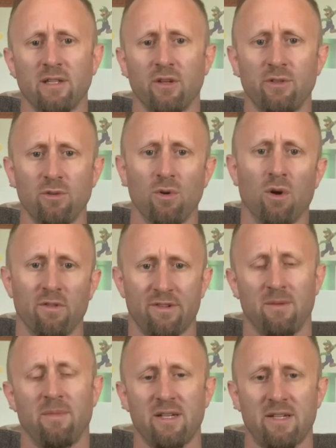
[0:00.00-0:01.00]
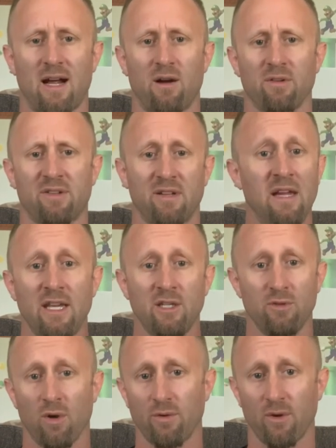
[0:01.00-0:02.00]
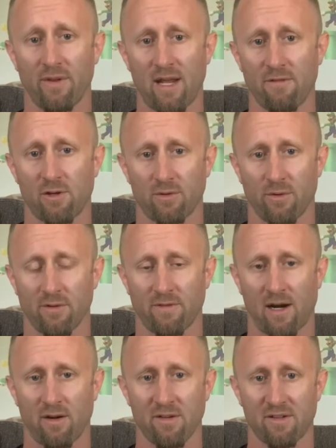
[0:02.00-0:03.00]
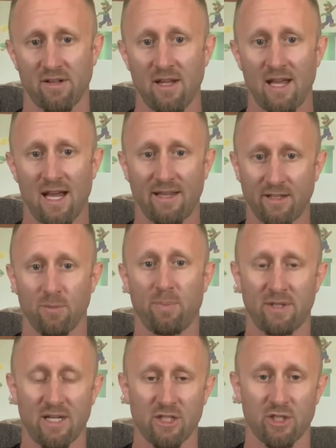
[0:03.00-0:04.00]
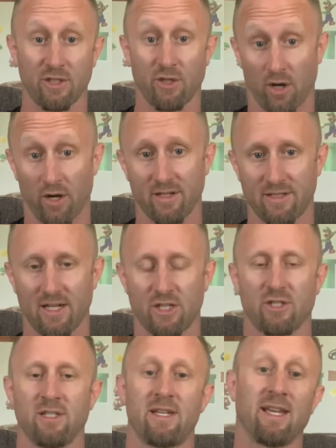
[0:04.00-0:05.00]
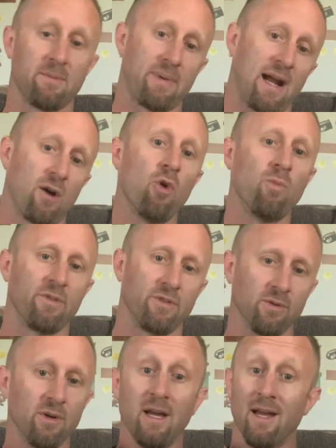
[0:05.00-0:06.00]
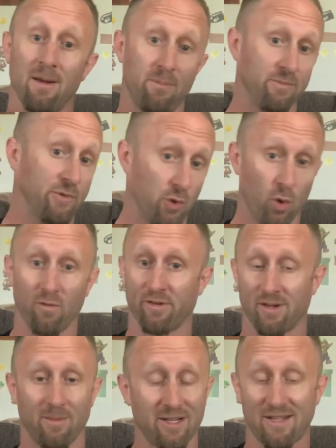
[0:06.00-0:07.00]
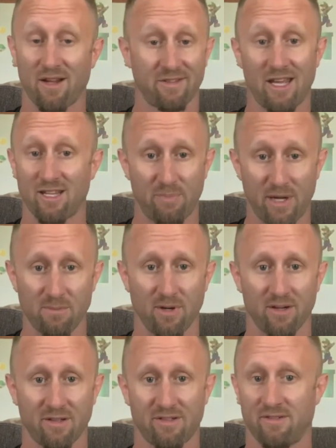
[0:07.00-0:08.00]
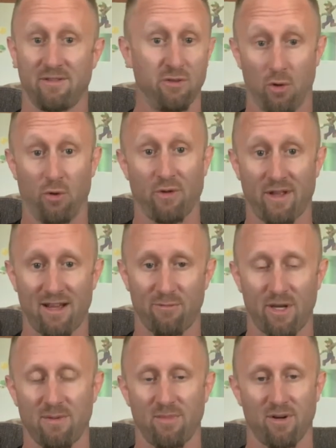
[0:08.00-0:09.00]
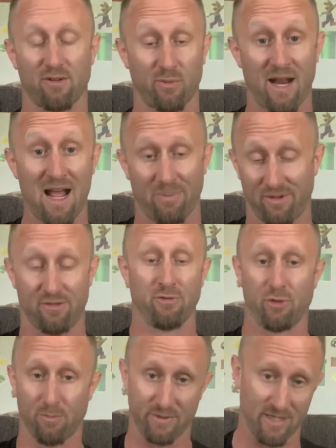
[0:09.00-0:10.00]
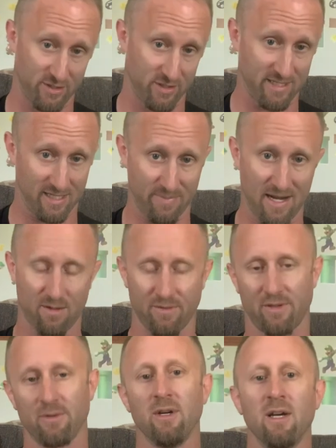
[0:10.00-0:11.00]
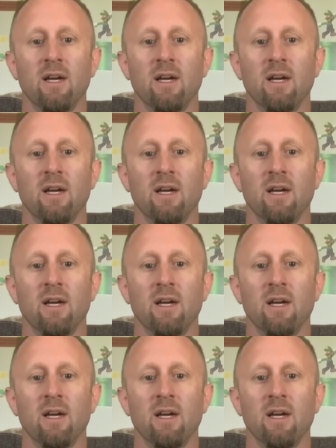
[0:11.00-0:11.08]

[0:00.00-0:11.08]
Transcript: You know, you go over somebody's house, you don't know they have coronavirus, and then you potentially or unintentionally take it back home with you. You go over somebody's house that has bedbugs. You don't know they have bedbugs. What happens? You could potentially take it back with you.